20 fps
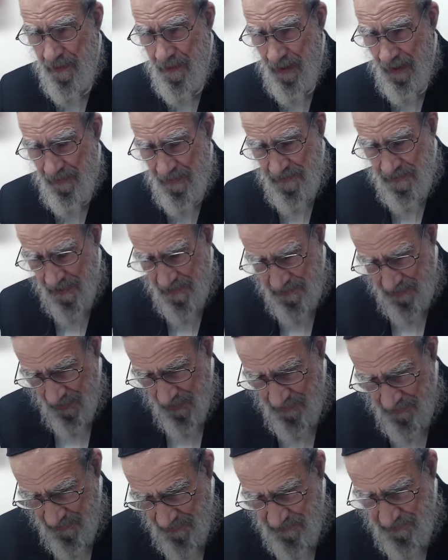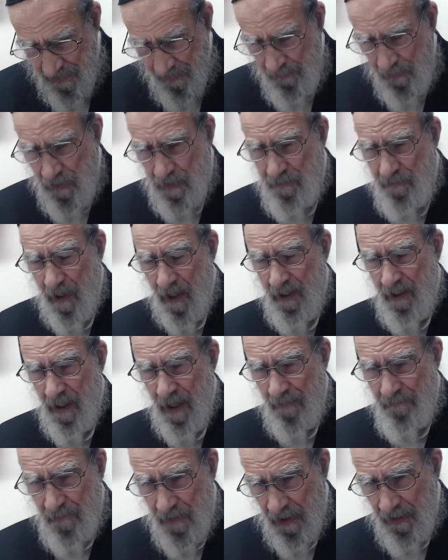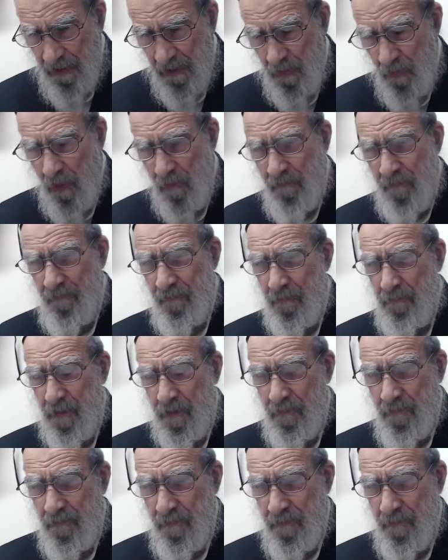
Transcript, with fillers: And he says, yeah, this table is mine. I'm taking it over from you.